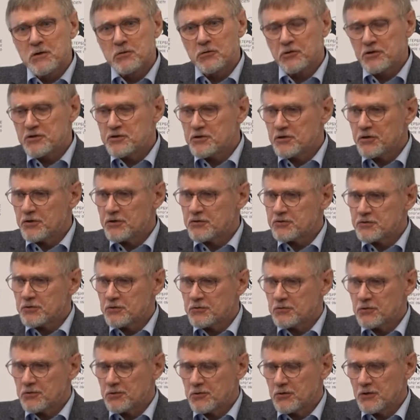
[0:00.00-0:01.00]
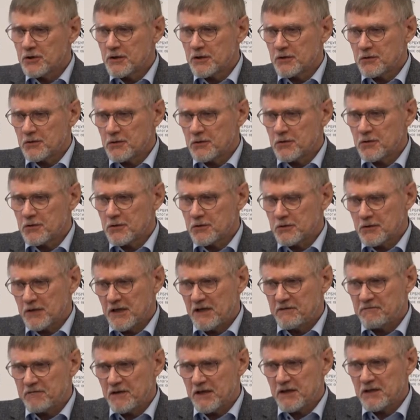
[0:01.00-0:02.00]
research ongoing or
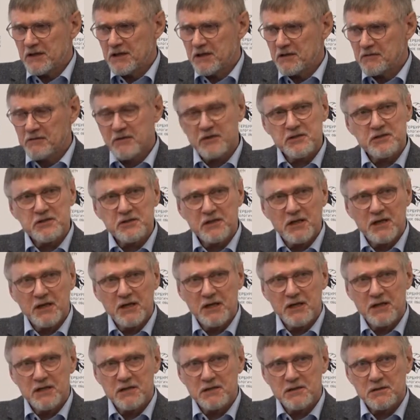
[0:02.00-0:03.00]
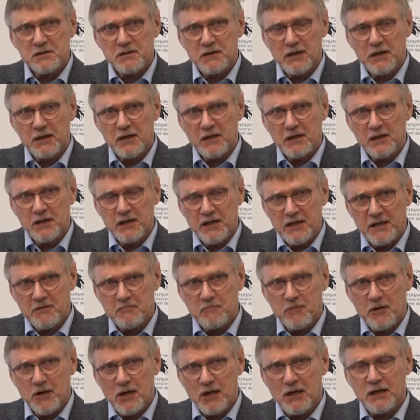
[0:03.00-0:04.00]
effectiveness studies like in
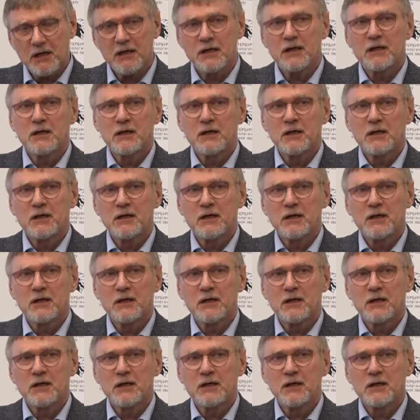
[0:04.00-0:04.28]
Denmark